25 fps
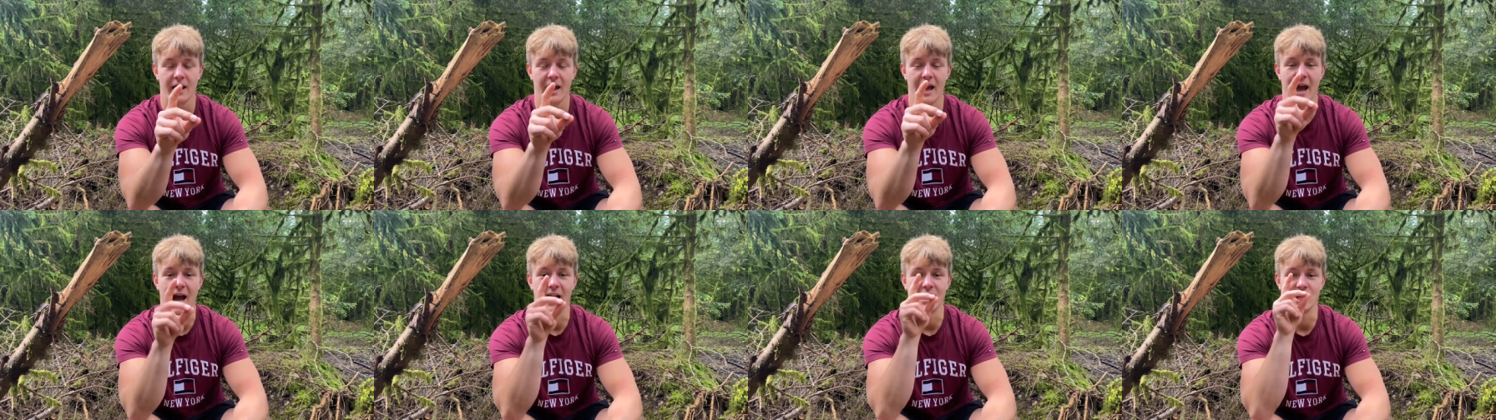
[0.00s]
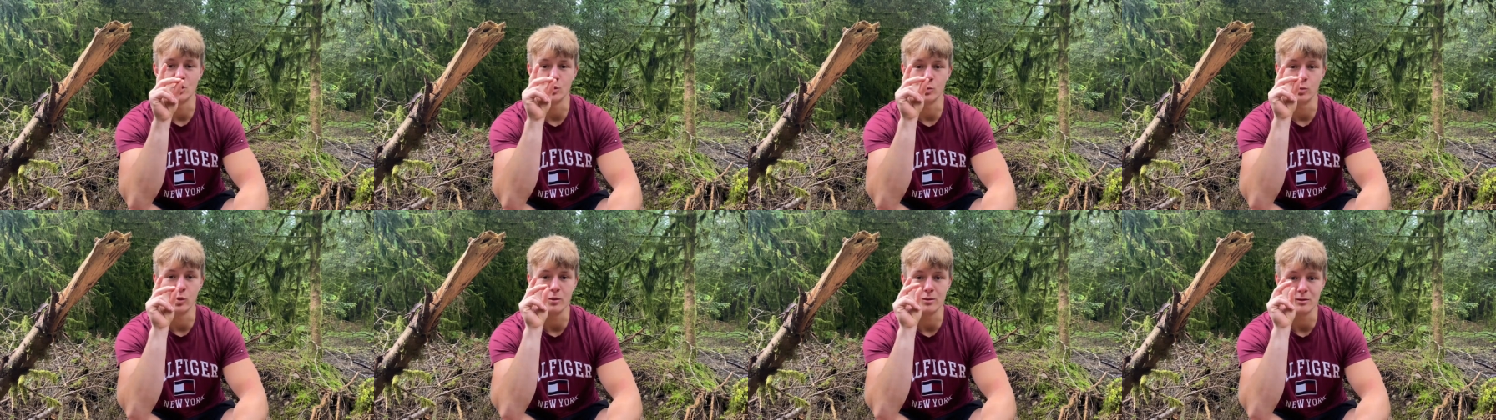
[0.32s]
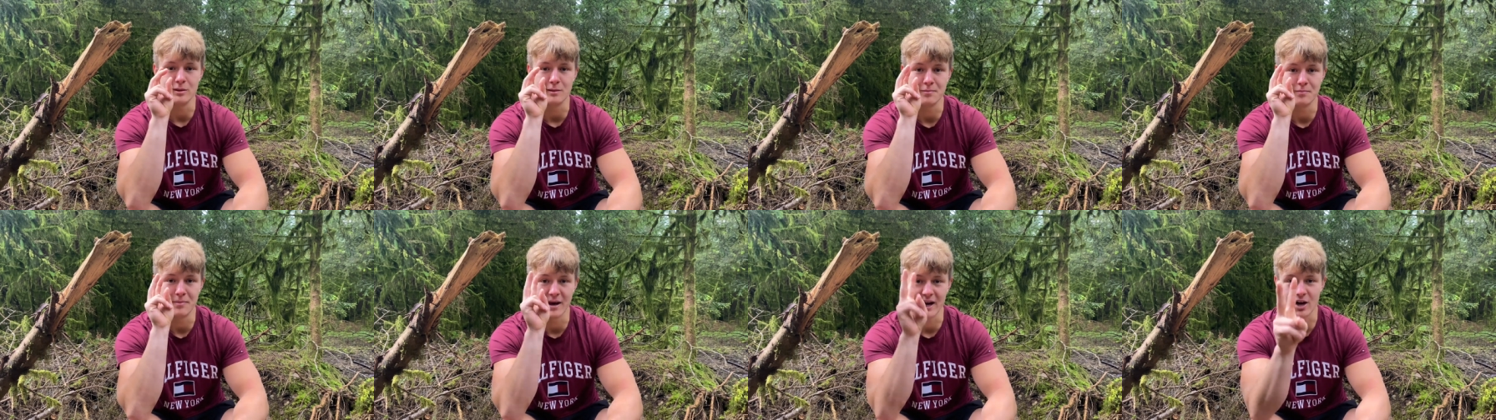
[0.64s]
and you will
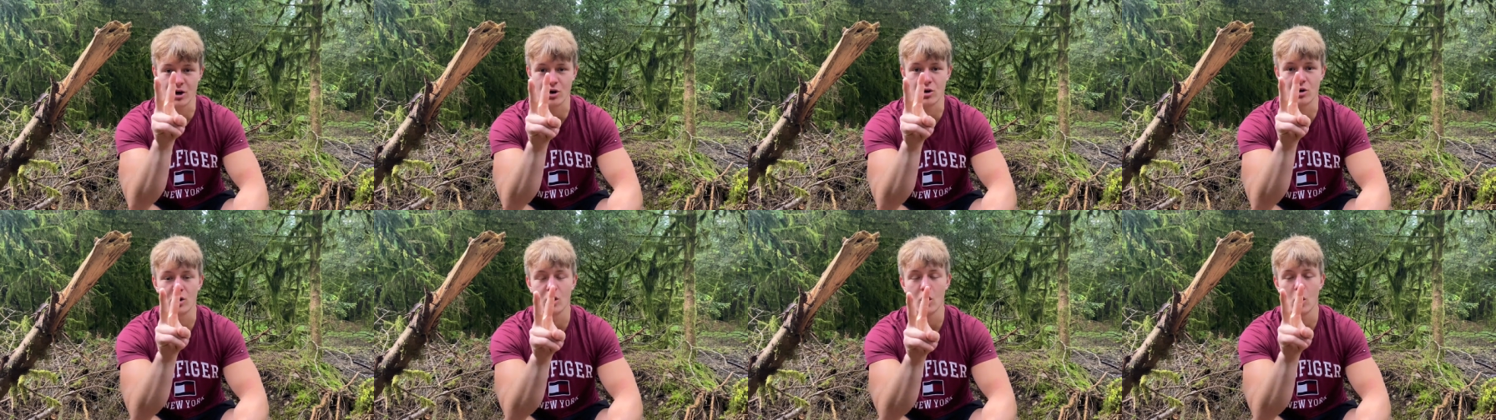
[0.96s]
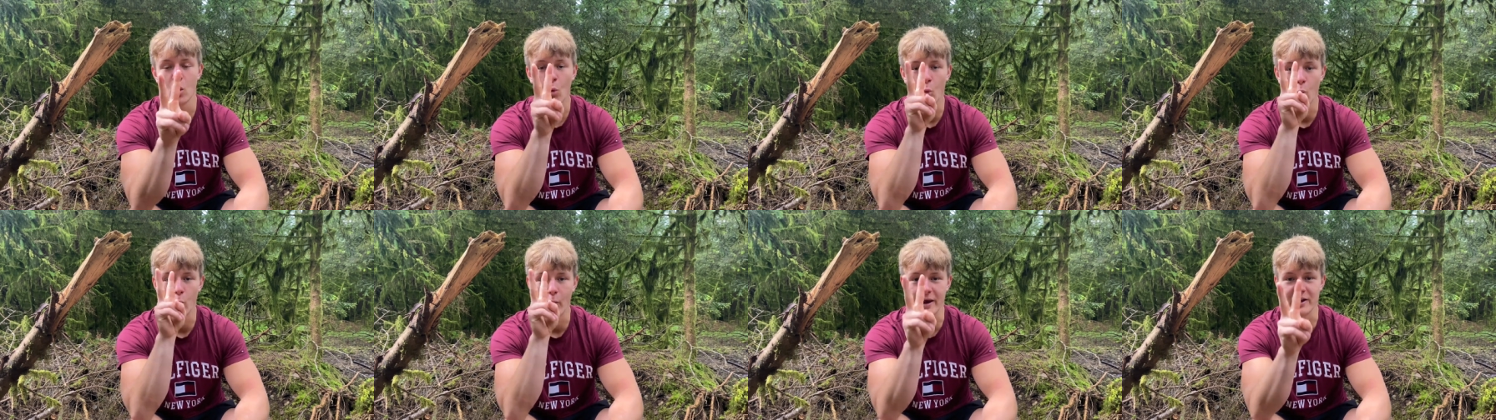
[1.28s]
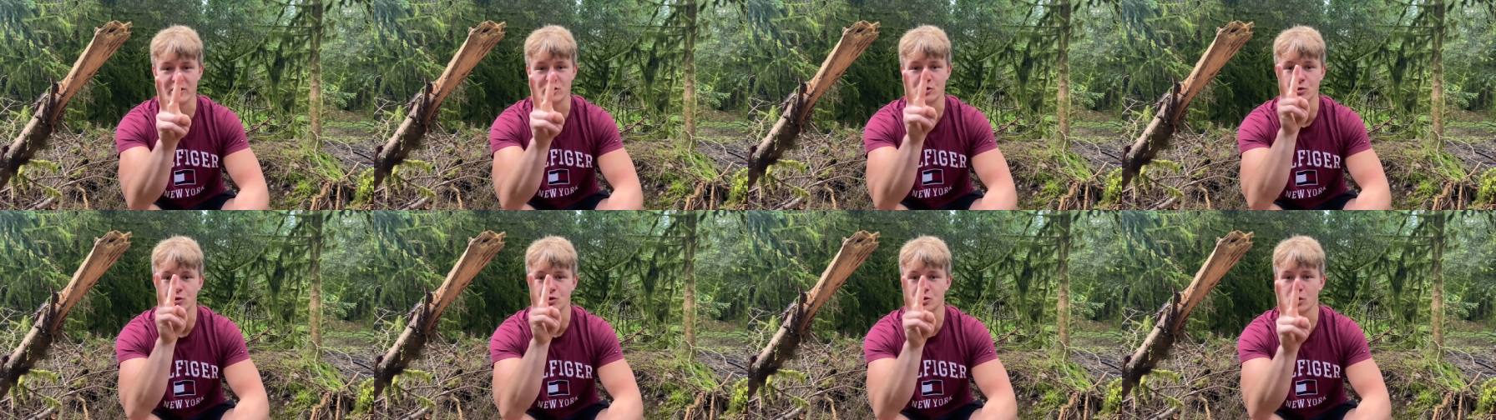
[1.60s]
be better when
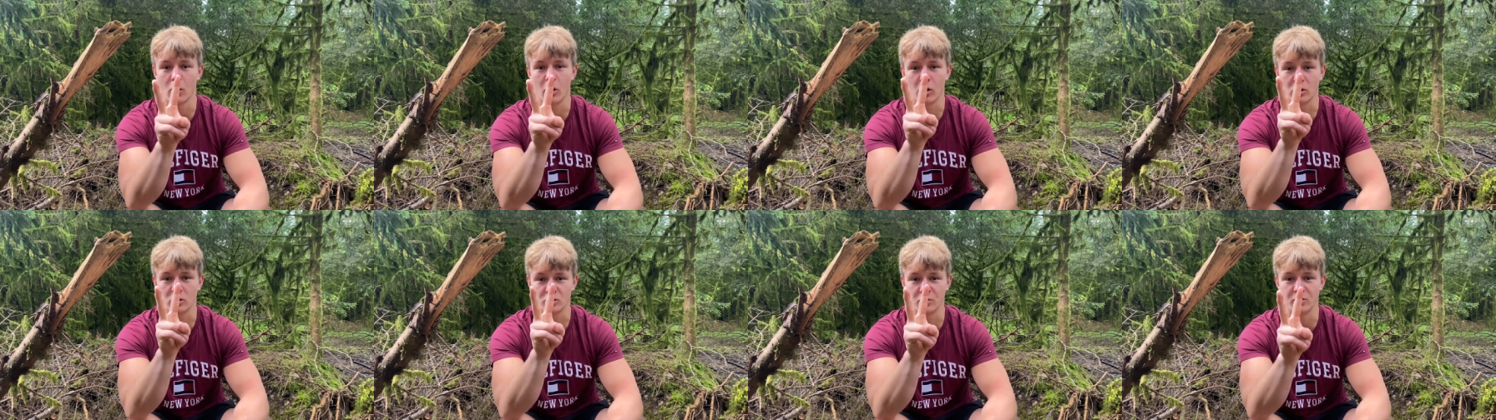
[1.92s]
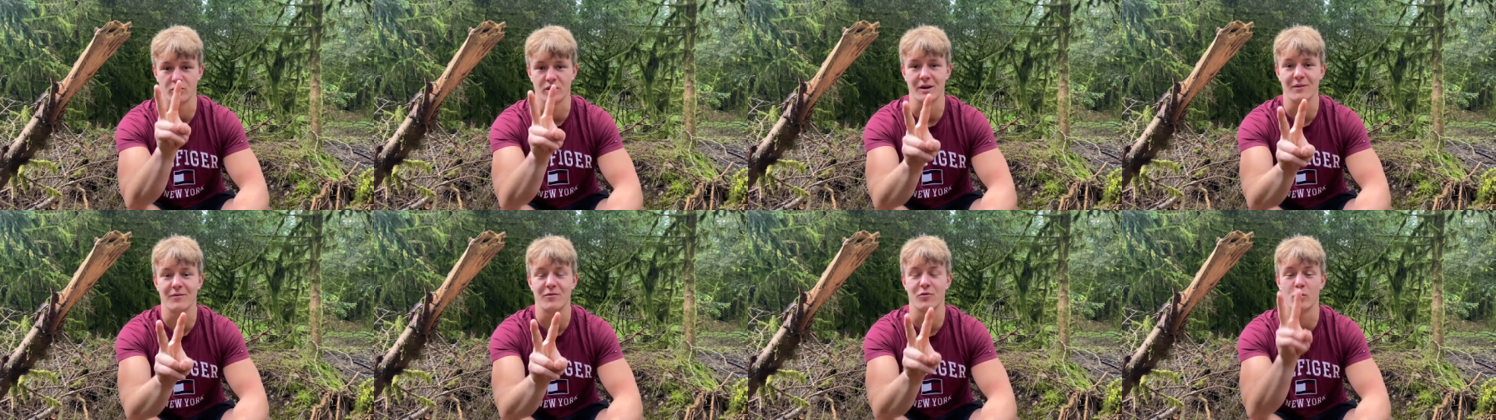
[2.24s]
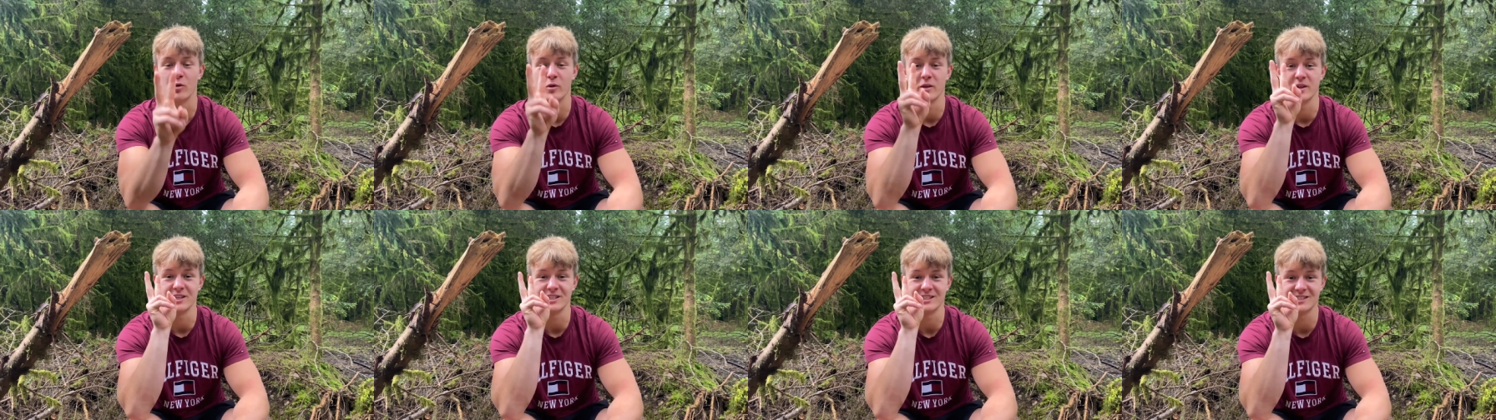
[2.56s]
you talk to them for
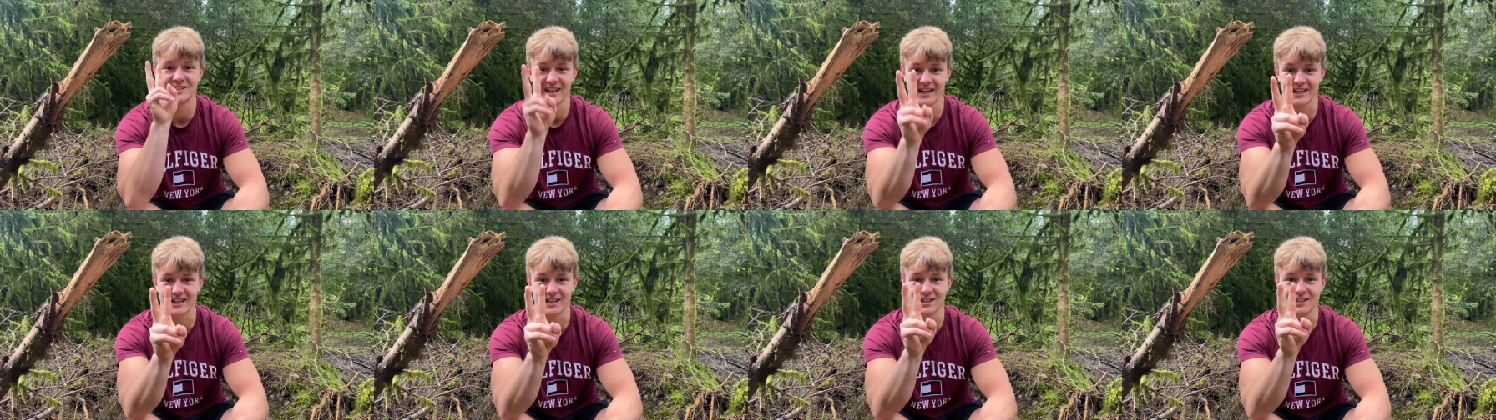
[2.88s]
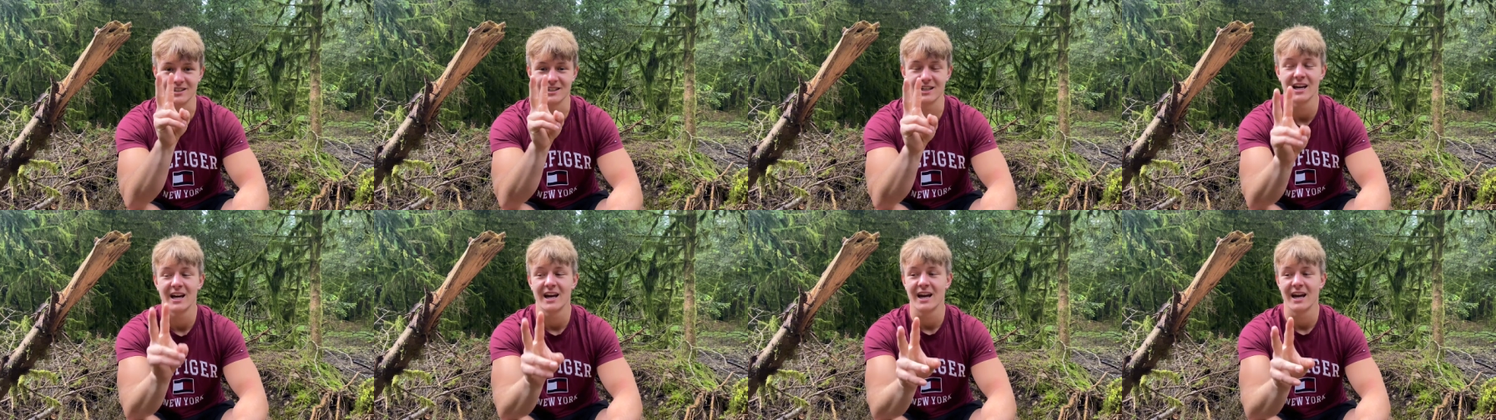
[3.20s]
the second